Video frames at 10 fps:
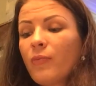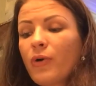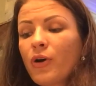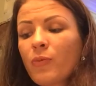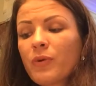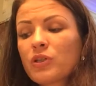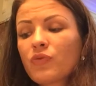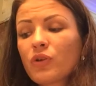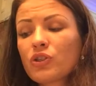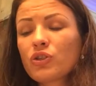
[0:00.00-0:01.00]
Purpose
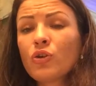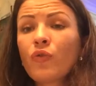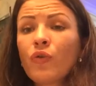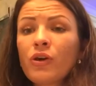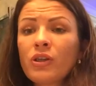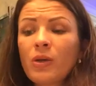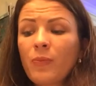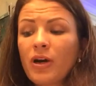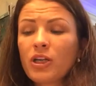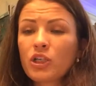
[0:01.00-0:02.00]
was to avoid a
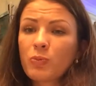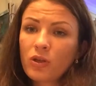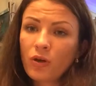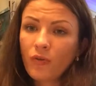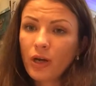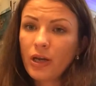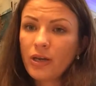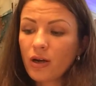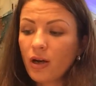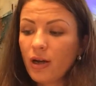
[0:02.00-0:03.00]
punishment of
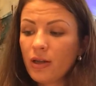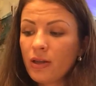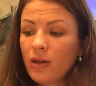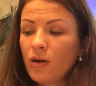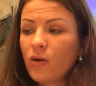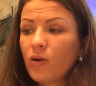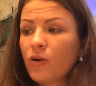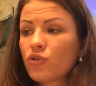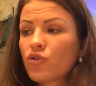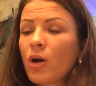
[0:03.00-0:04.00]
any kind
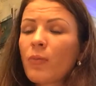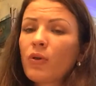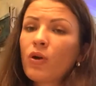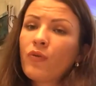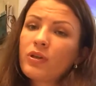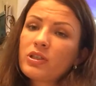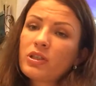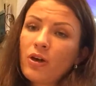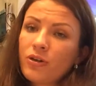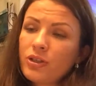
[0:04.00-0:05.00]
or trouble of
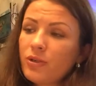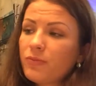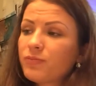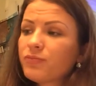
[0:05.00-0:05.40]
society.